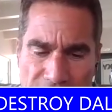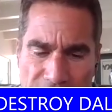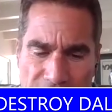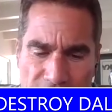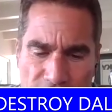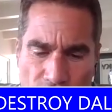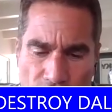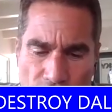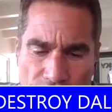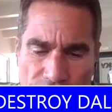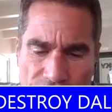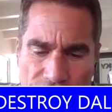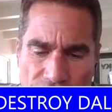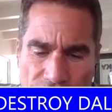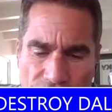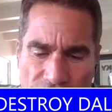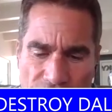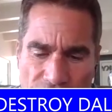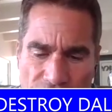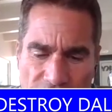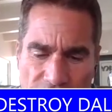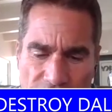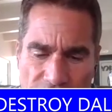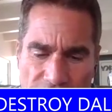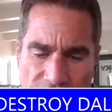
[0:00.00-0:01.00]
made me
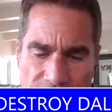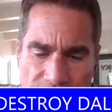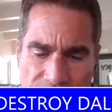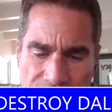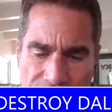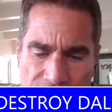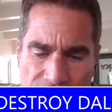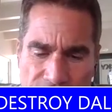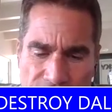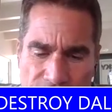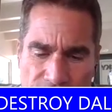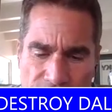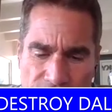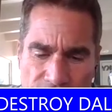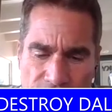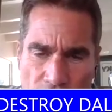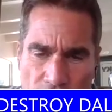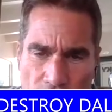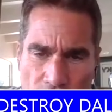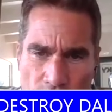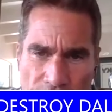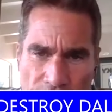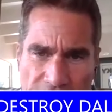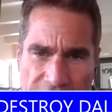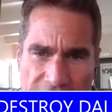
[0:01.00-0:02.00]
look to see
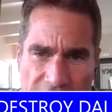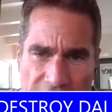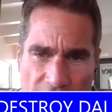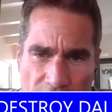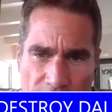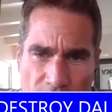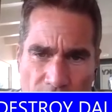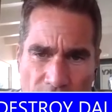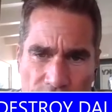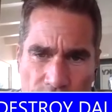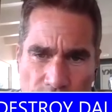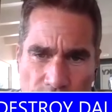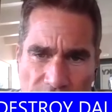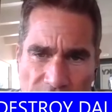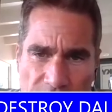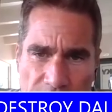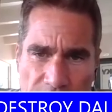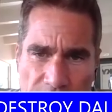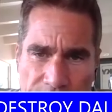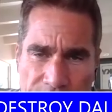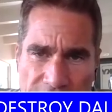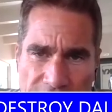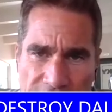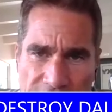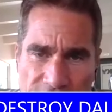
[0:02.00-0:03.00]
who the Cowboys
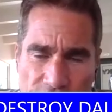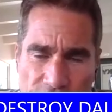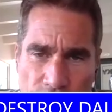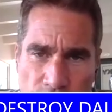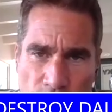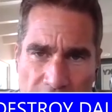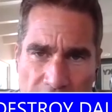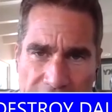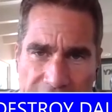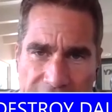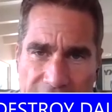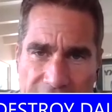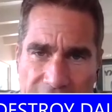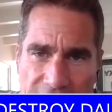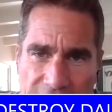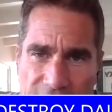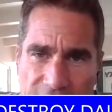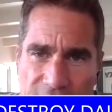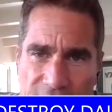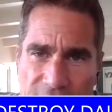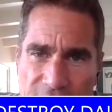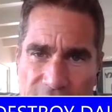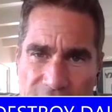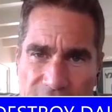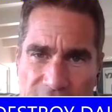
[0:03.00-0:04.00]
were going to be playing this
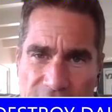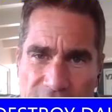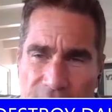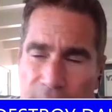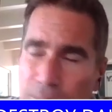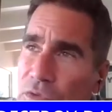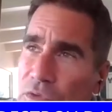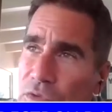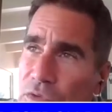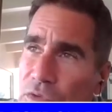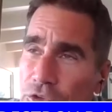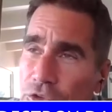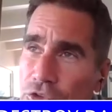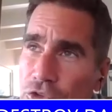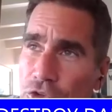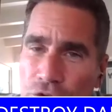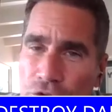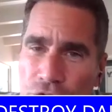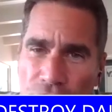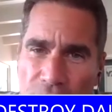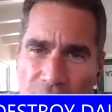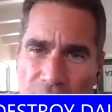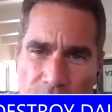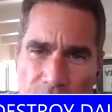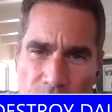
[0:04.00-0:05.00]
weekend,
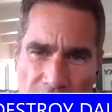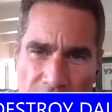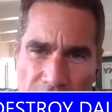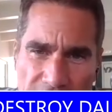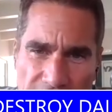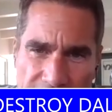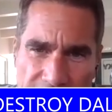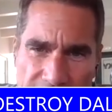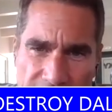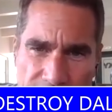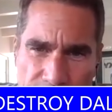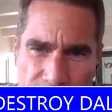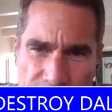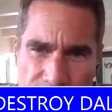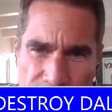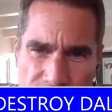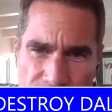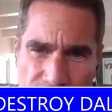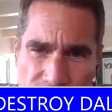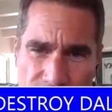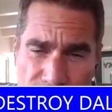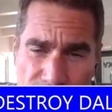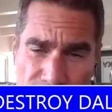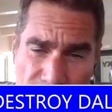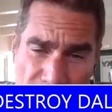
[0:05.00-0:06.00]
because usually
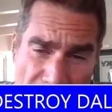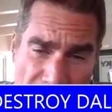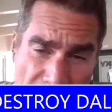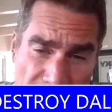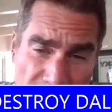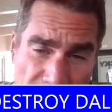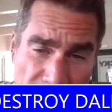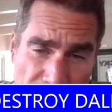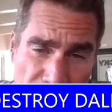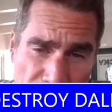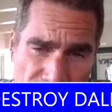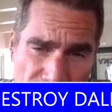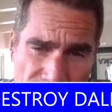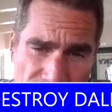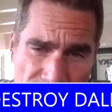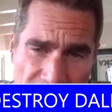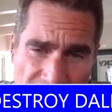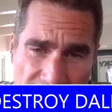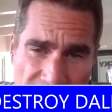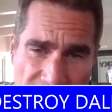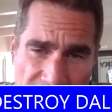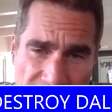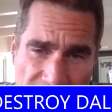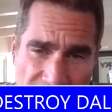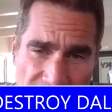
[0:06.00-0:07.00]
I
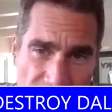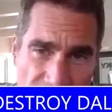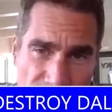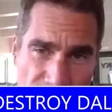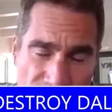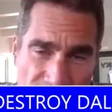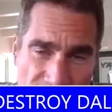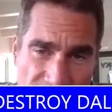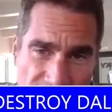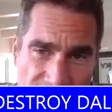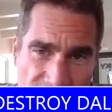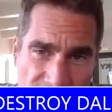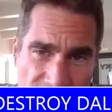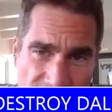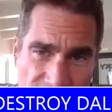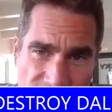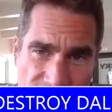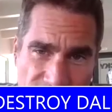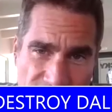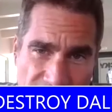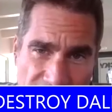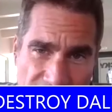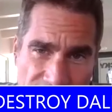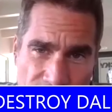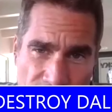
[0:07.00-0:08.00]
like taking teams
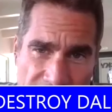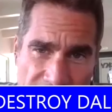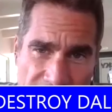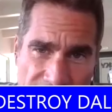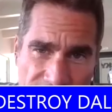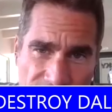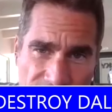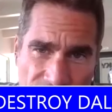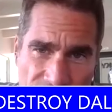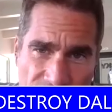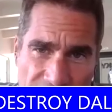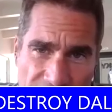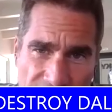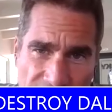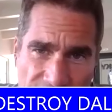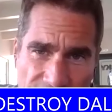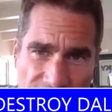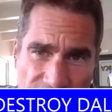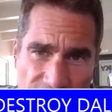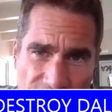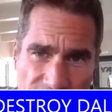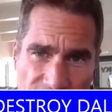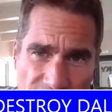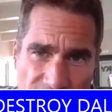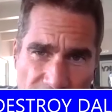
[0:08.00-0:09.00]
that got their asses
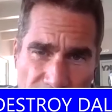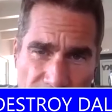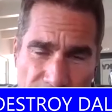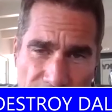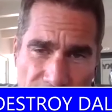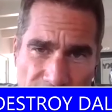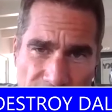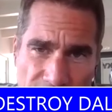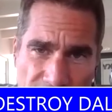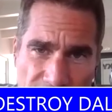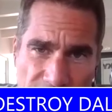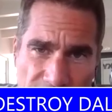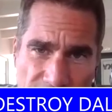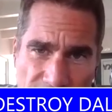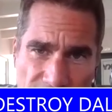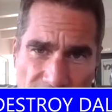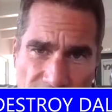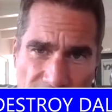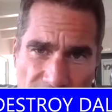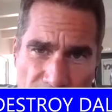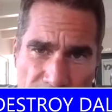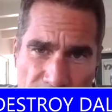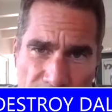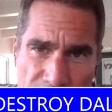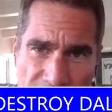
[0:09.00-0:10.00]
handed to them
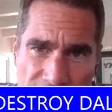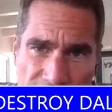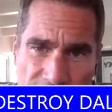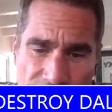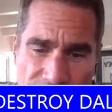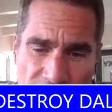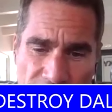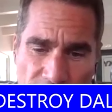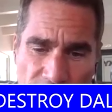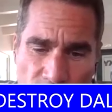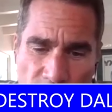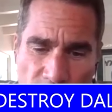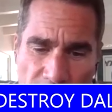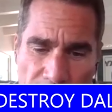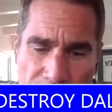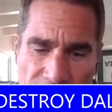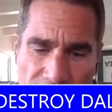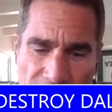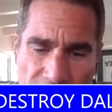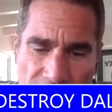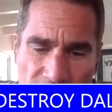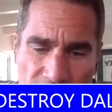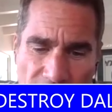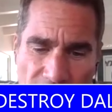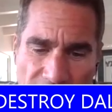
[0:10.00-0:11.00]
and coming back the following
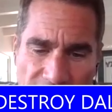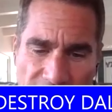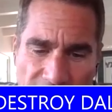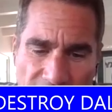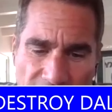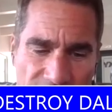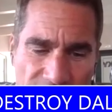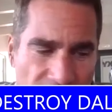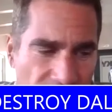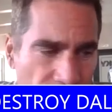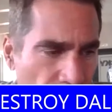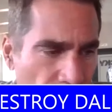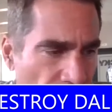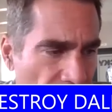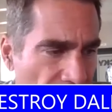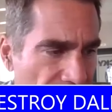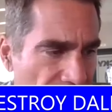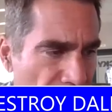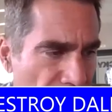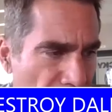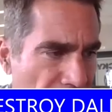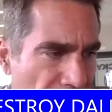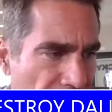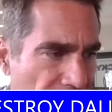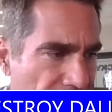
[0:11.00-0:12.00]
week, but I think
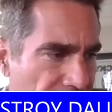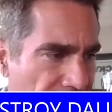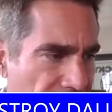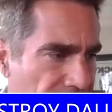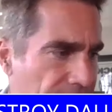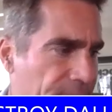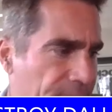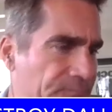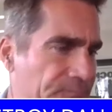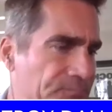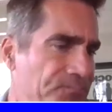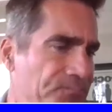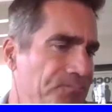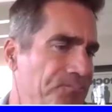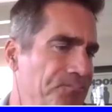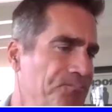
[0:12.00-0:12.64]
they're on the bye.